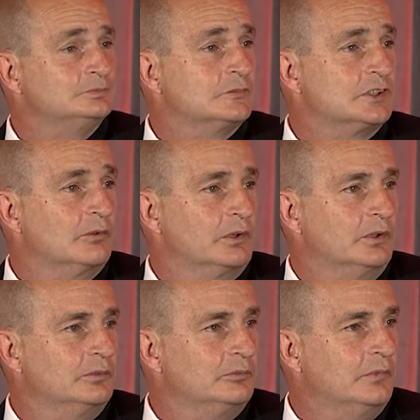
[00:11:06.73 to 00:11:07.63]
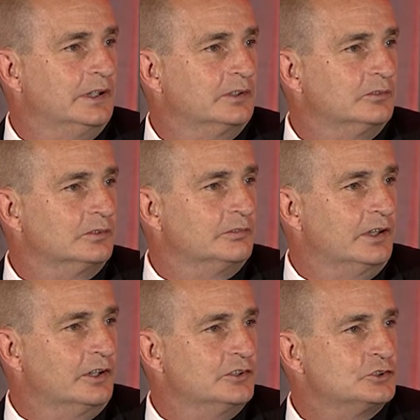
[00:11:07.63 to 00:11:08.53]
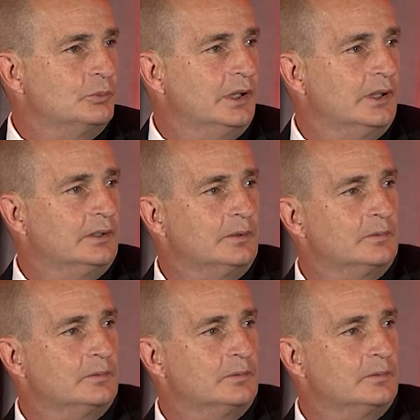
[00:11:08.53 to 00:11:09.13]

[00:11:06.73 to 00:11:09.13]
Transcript: is how I'm going to make the foundation man.